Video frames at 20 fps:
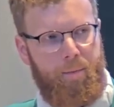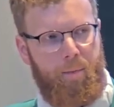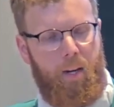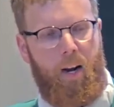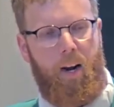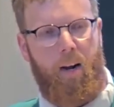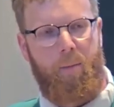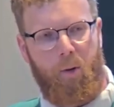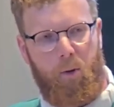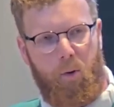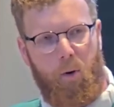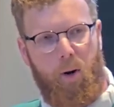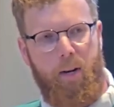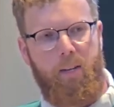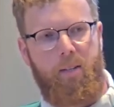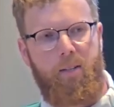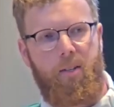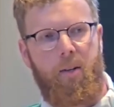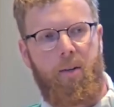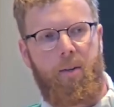I am the
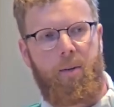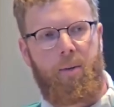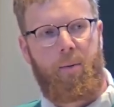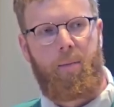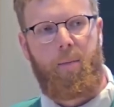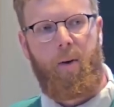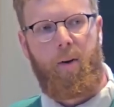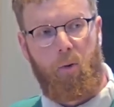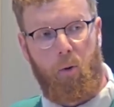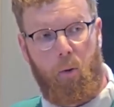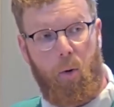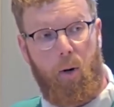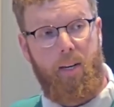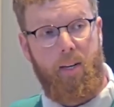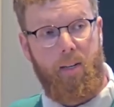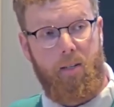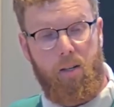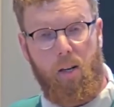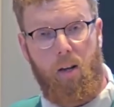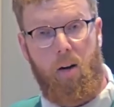Christ of the
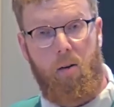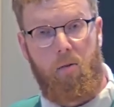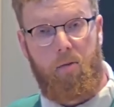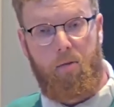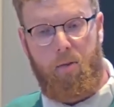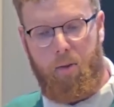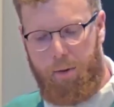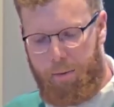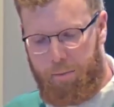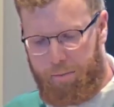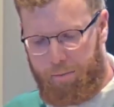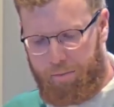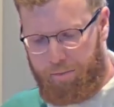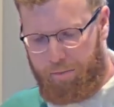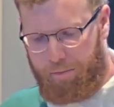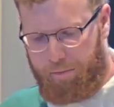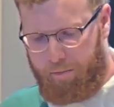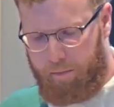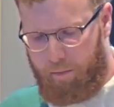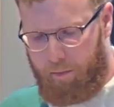greatest love."
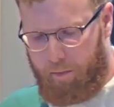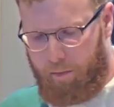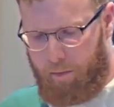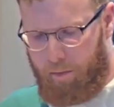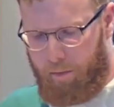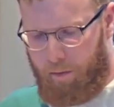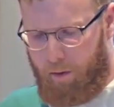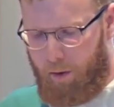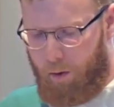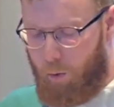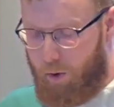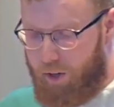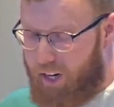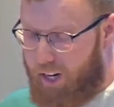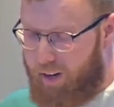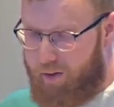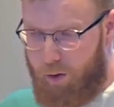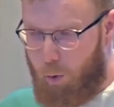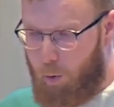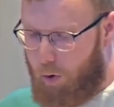What
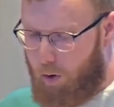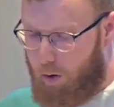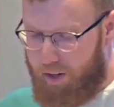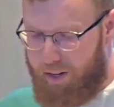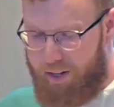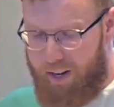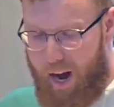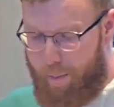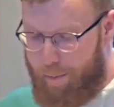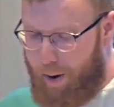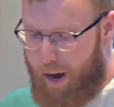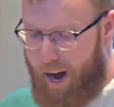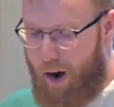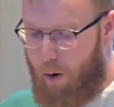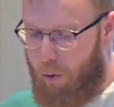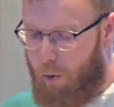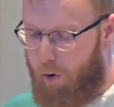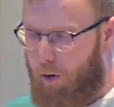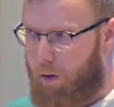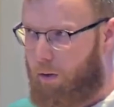saves the world is not
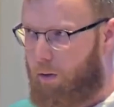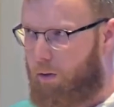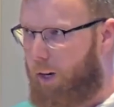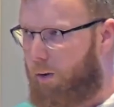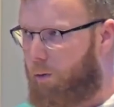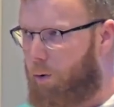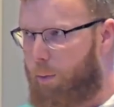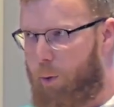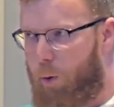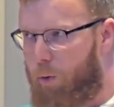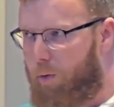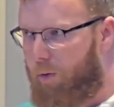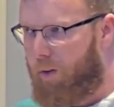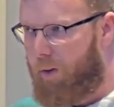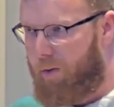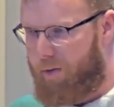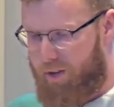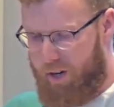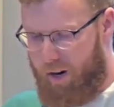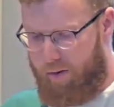power, not removal
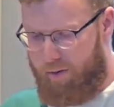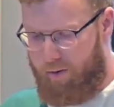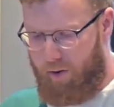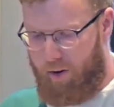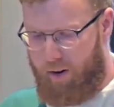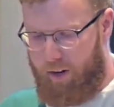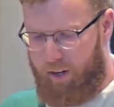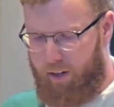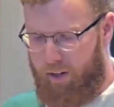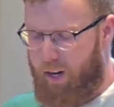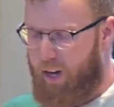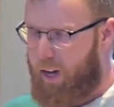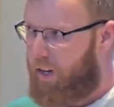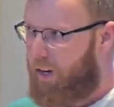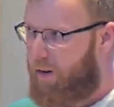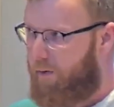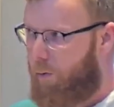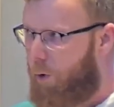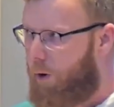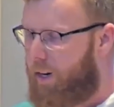of suffering, not
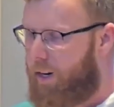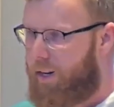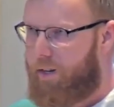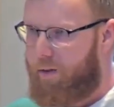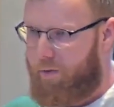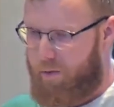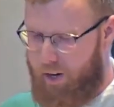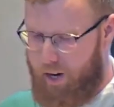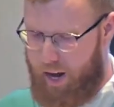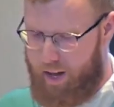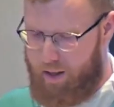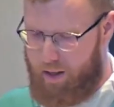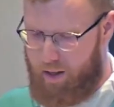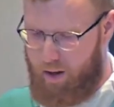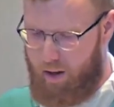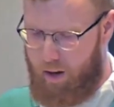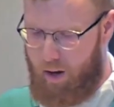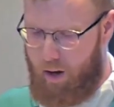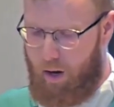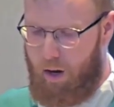the avoidance of death.
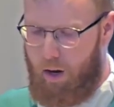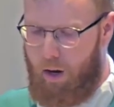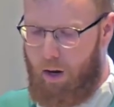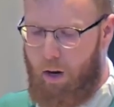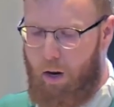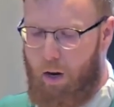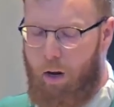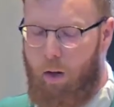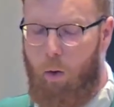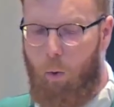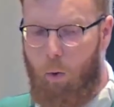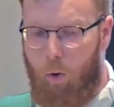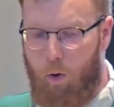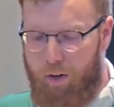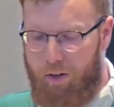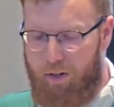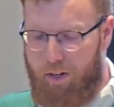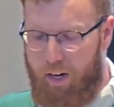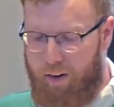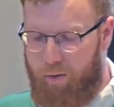The world
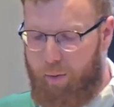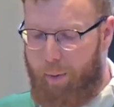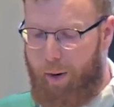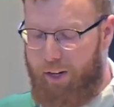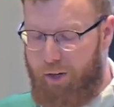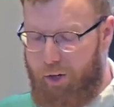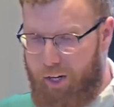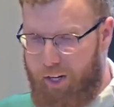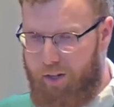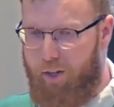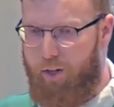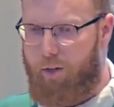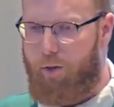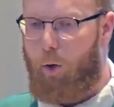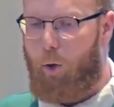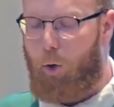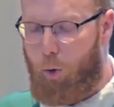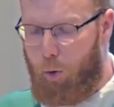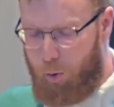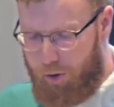is saved by Jesus
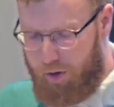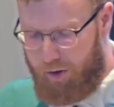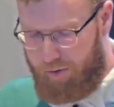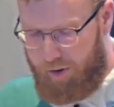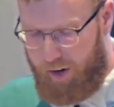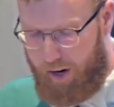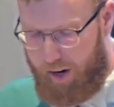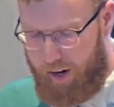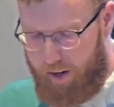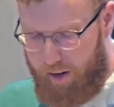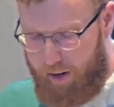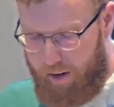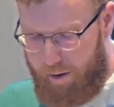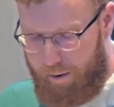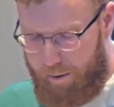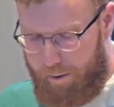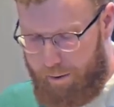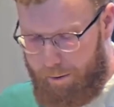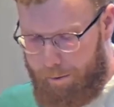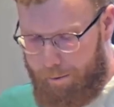crucified,
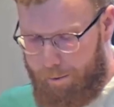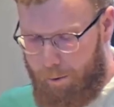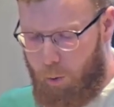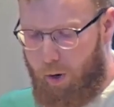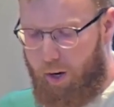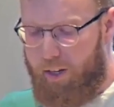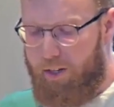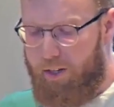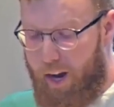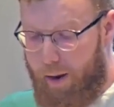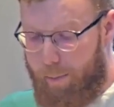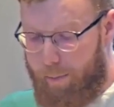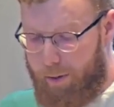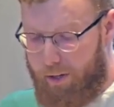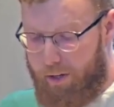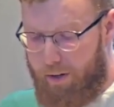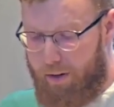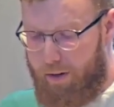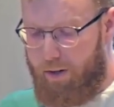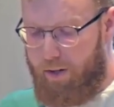who
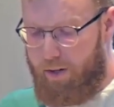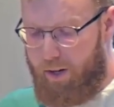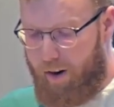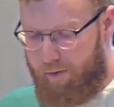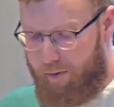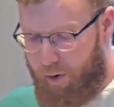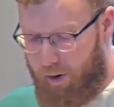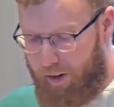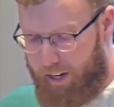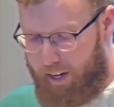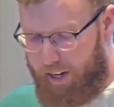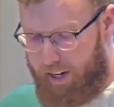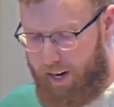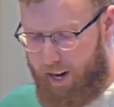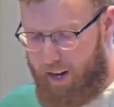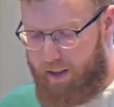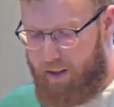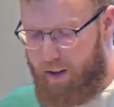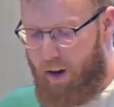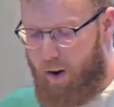accepts suffering and
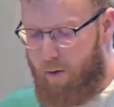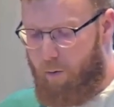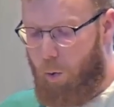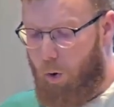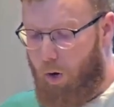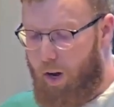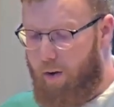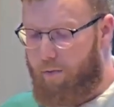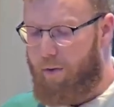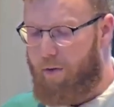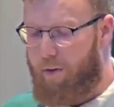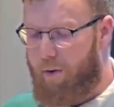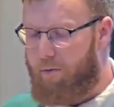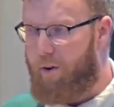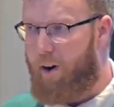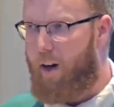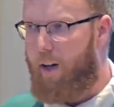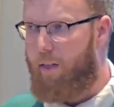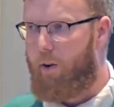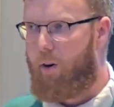death for love of the
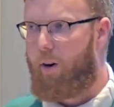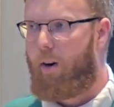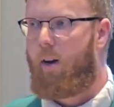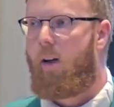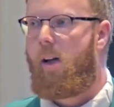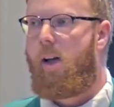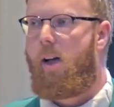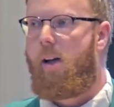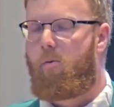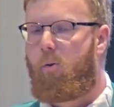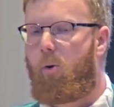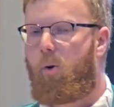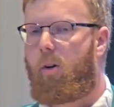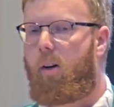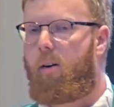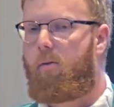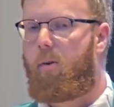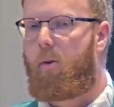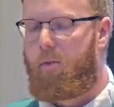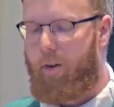Father and for
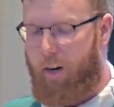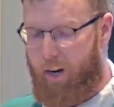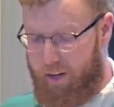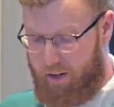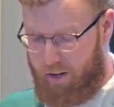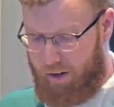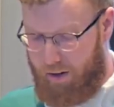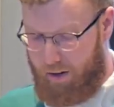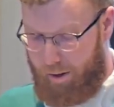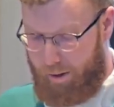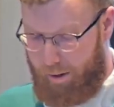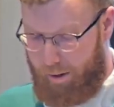love of us.